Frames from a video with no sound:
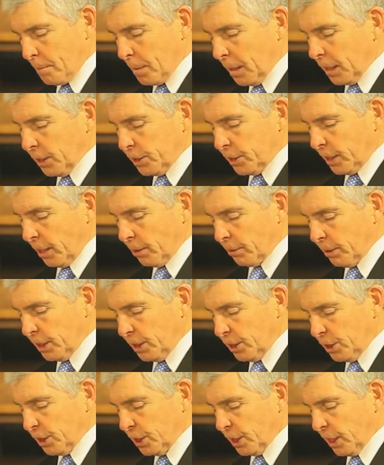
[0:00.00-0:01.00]

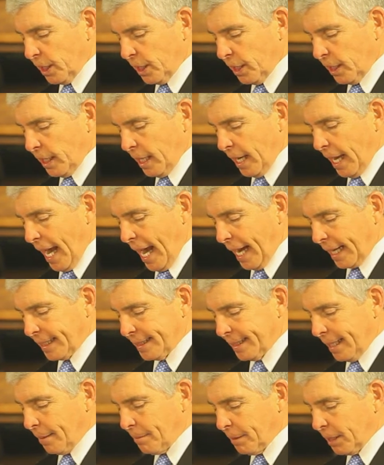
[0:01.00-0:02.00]
militaries,
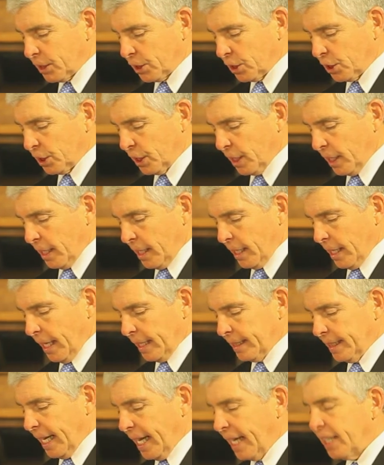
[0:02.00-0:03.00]
academics,
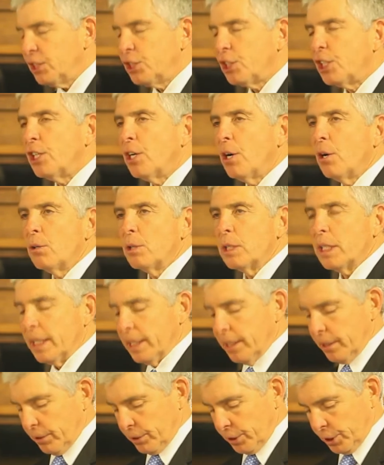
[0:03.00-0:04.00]
and NGO
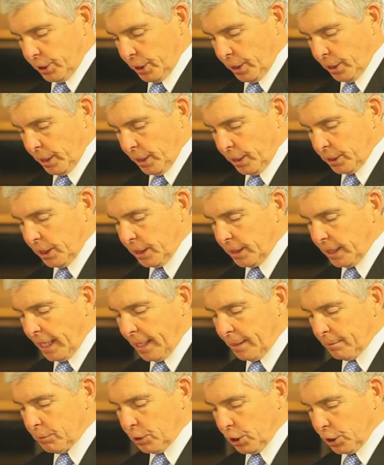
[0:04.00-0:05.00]
leaders, to
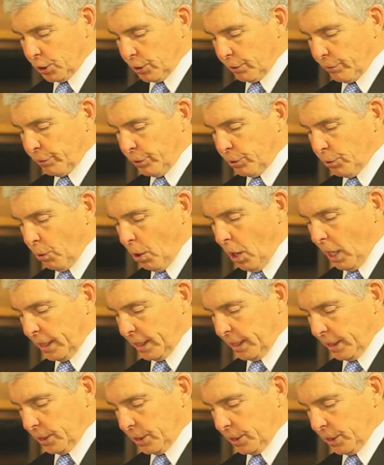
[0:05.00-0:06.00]
name just a few
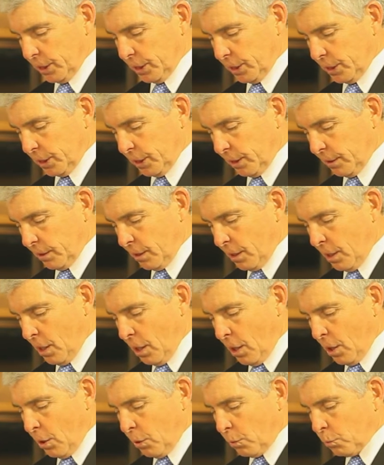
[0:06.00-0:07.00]
audiences.
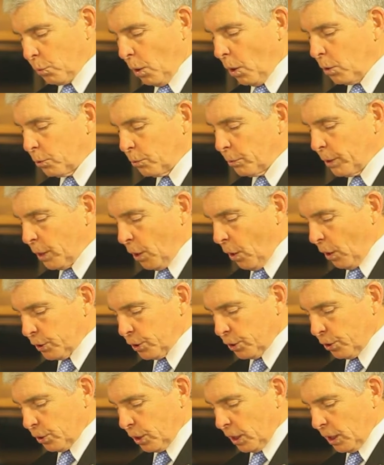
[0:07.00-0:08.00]
Rotary
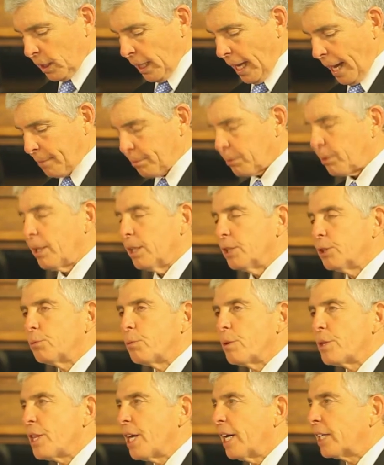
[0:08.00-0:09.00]
also
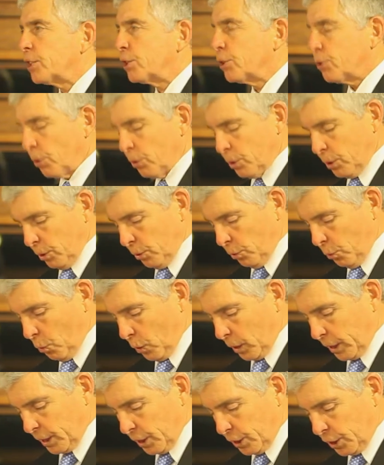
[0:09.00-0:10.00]
collaborates with external
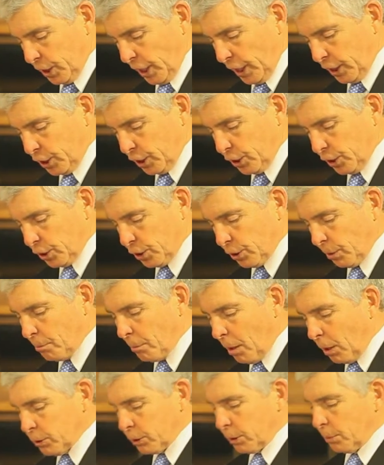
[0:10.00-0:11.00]
organizations to
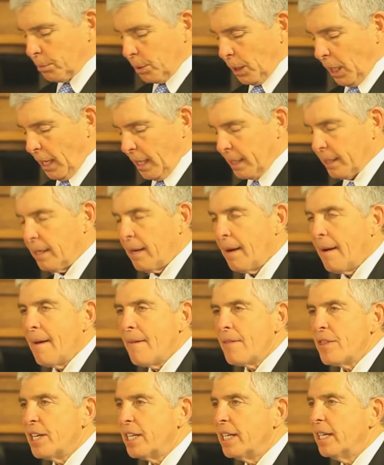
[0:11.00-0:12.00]
multiply
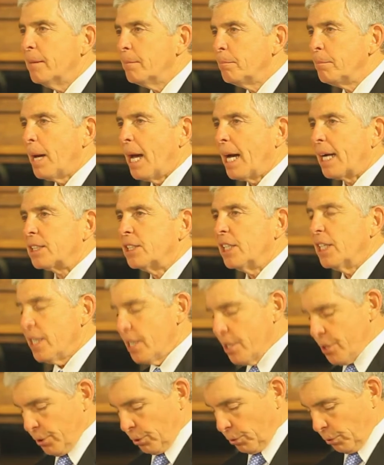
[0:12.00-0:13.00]
the impact
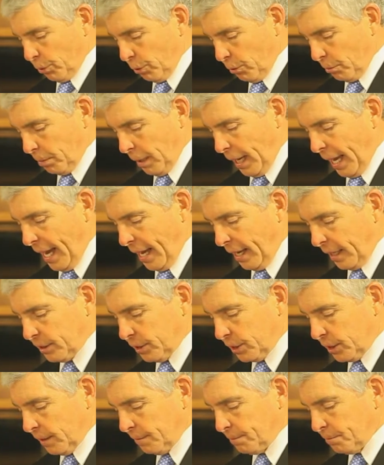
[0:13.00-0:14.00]
either group
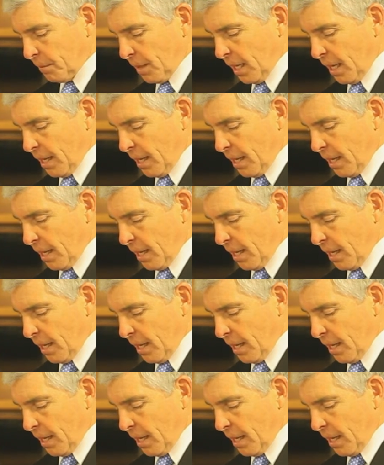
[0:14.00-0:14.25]
has